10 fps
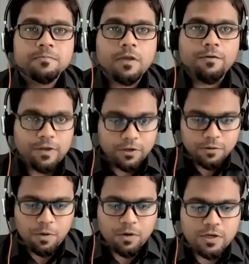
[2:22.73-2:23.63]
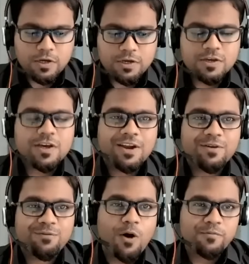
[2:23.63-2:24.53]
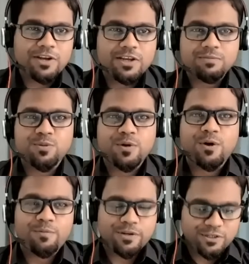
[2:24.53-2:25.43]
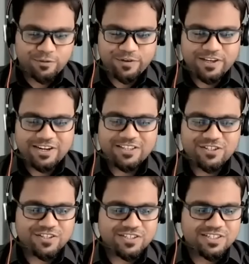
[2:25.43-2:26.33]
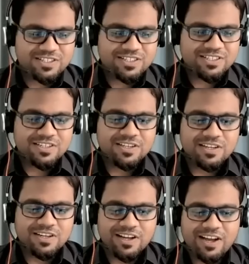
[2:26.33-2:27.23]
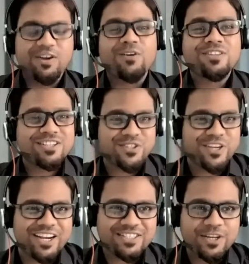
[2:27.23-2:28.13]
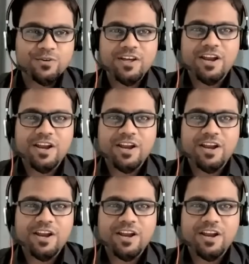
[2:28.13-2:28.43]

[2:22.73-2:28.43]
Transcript: A very good morning and a warm welcome to one and all present over here, teachers and all the educators out there.